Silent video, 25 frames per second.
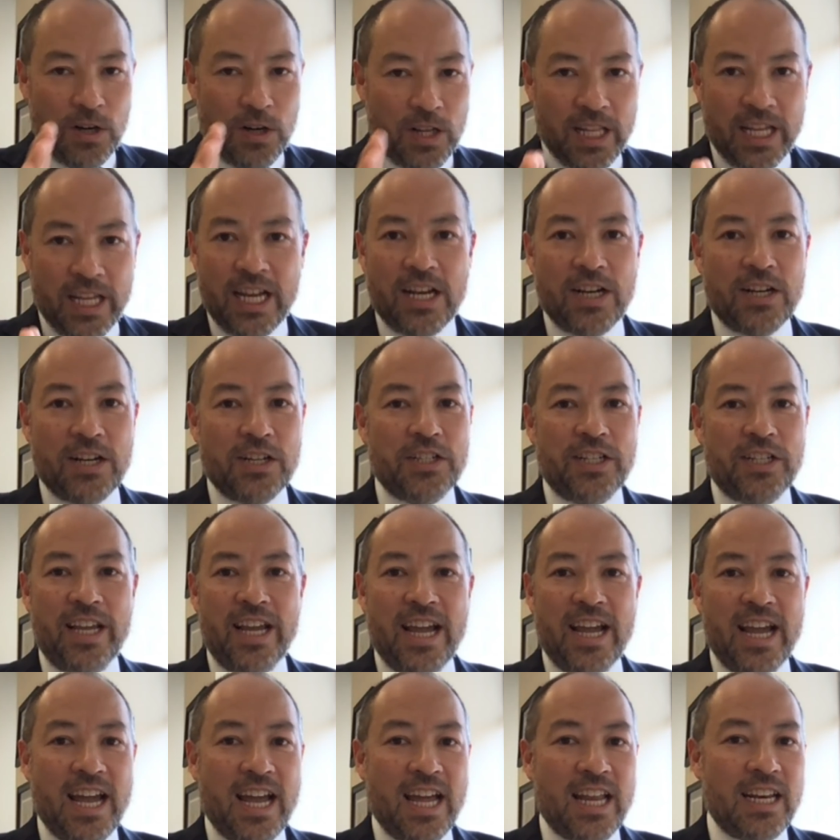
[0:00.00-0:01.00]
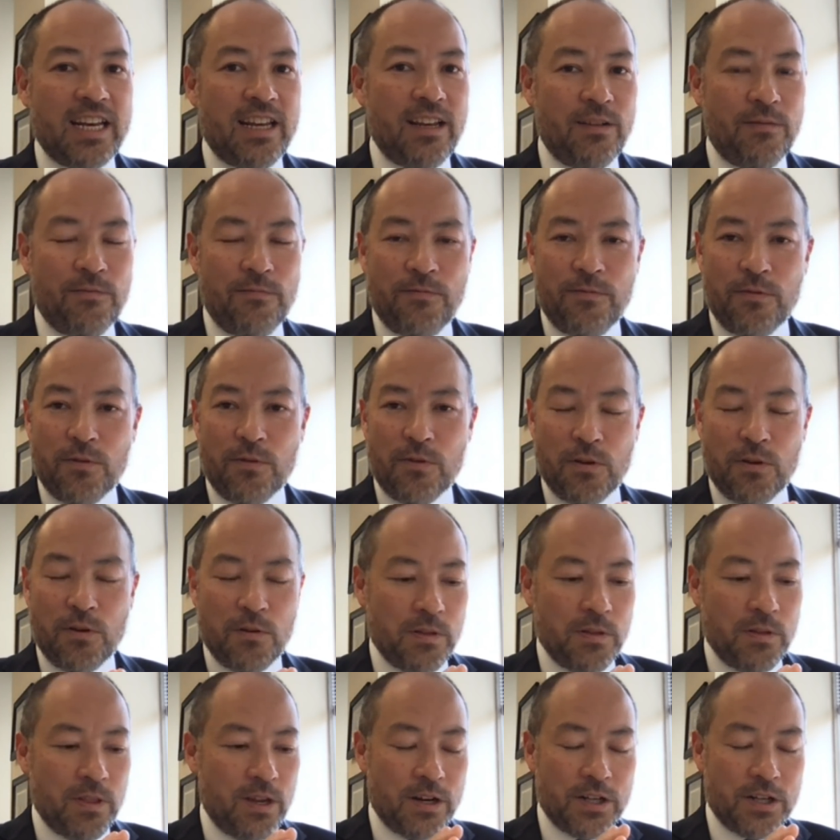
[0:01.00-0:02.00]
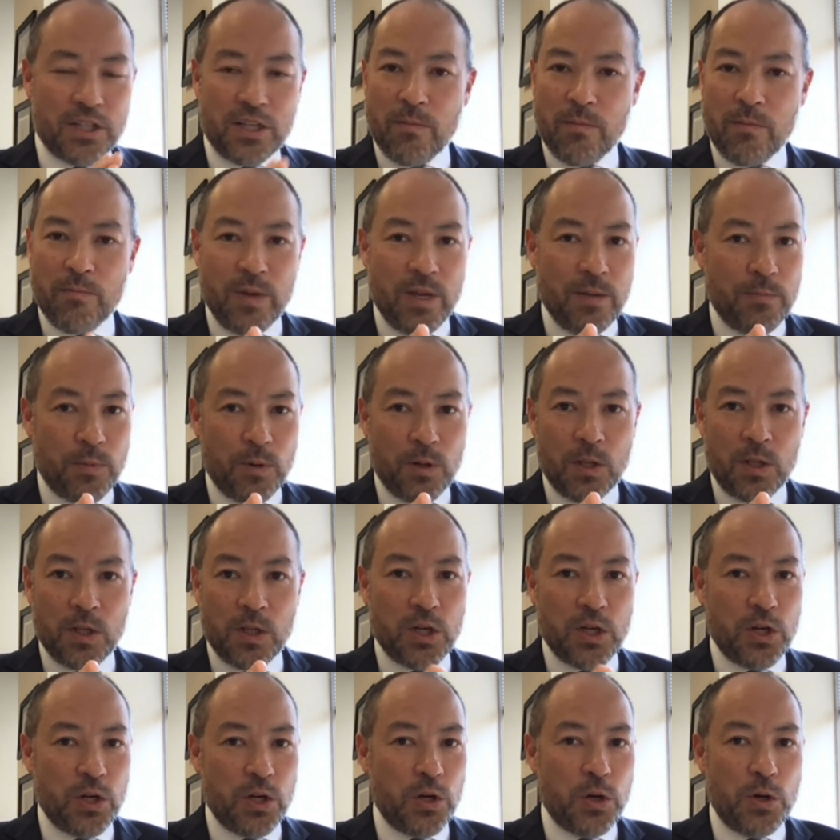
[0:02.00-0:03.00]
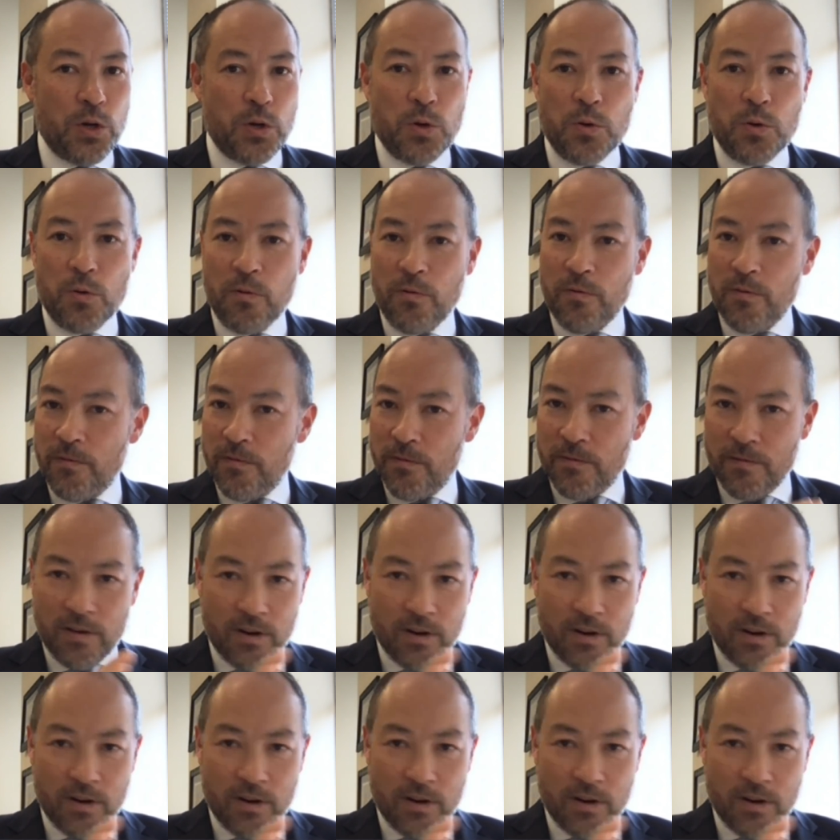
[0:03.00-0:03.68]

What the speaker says: totally understand there are some people who